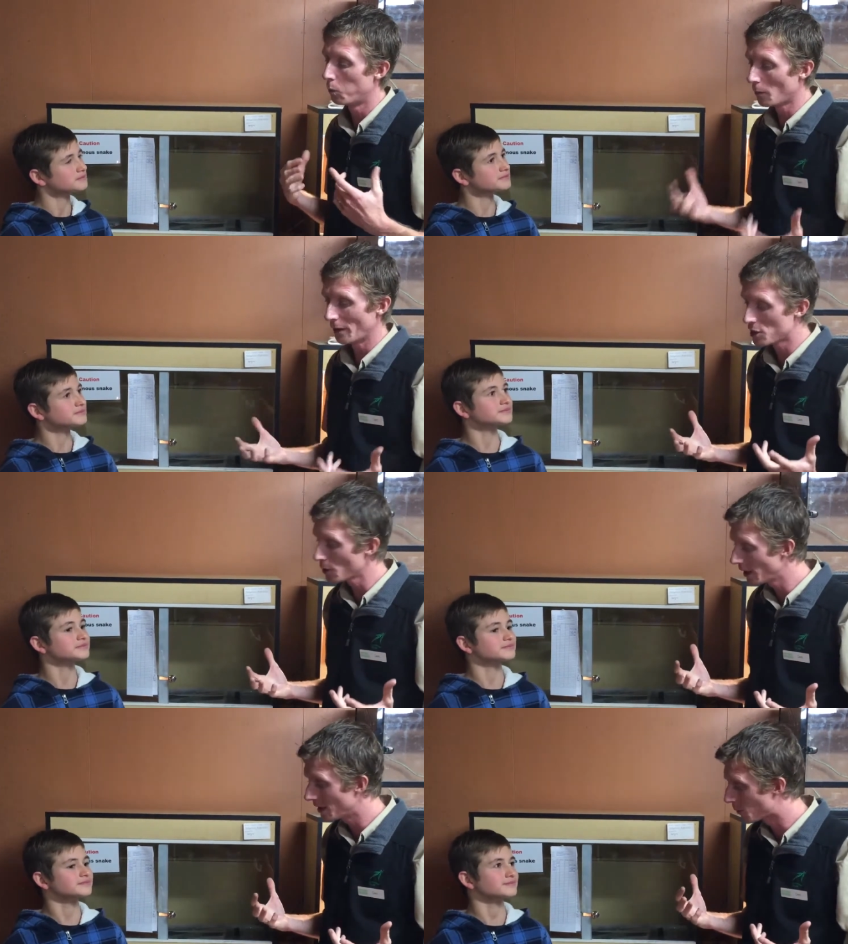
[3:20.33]
Speaker 1: What we're
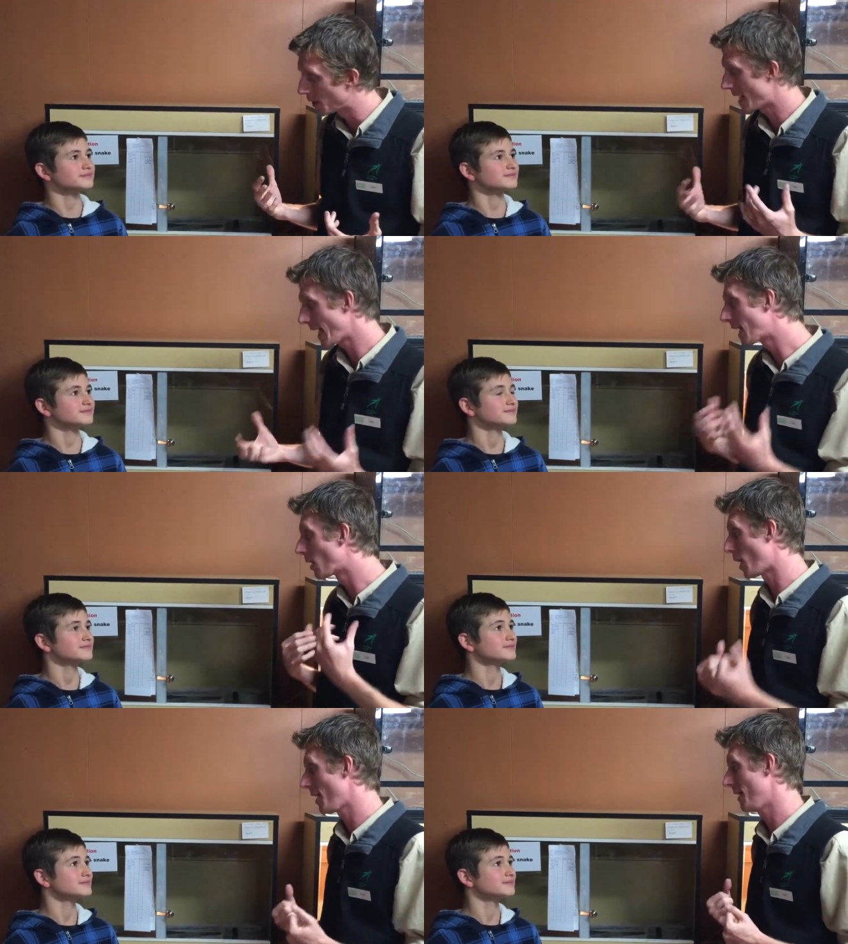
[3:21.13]
doing is we're
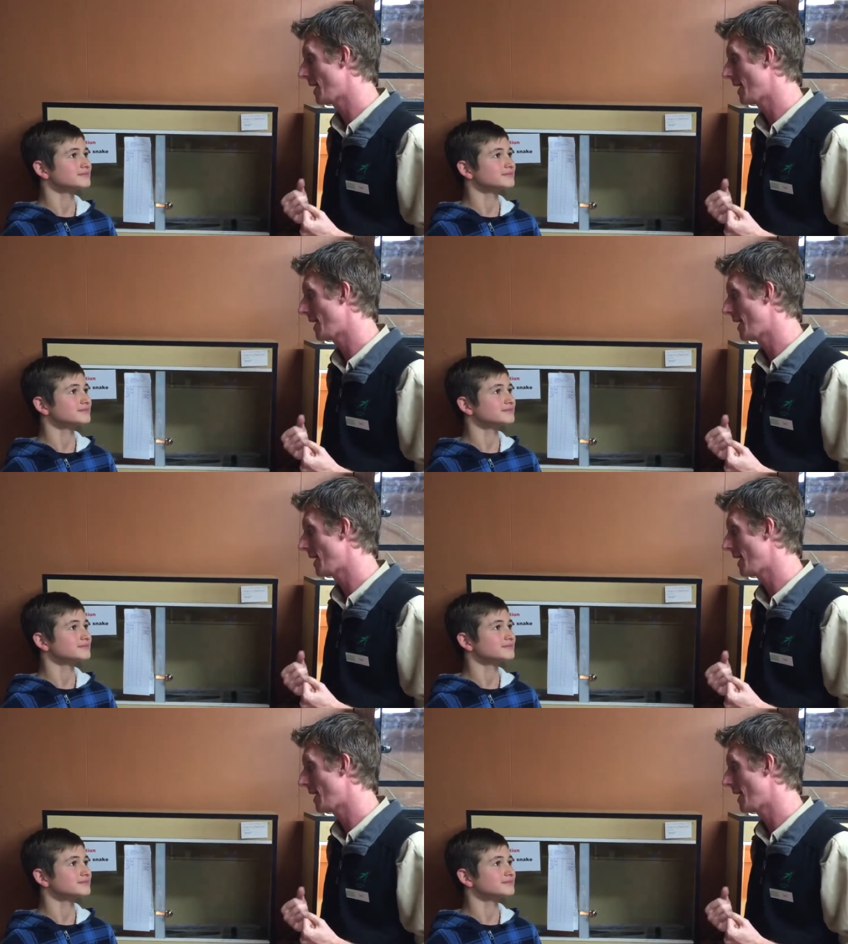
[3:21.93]
taking away